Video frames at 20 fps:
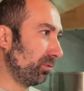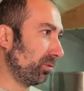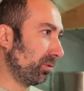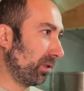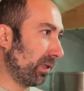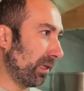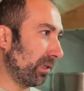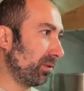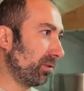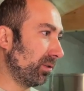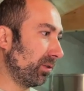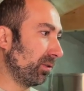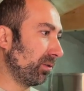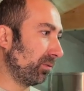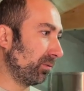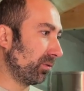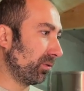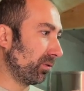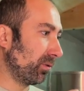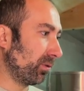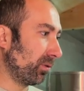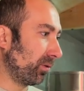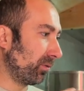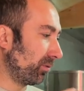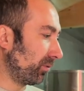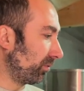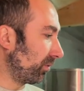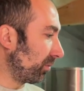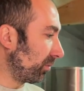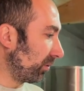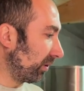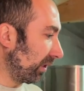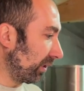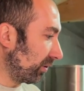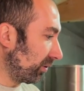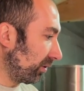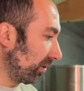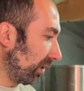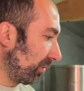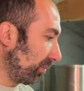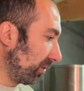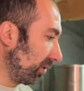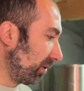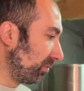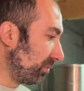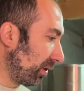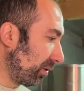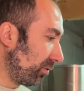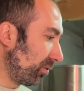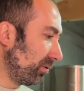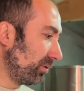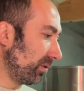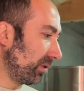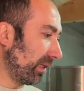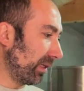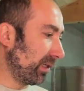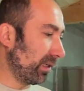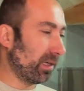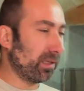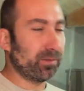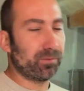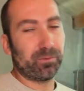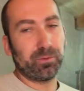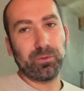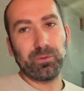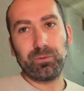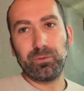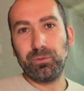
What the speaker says: last third of the fermentation happen in barrels and last for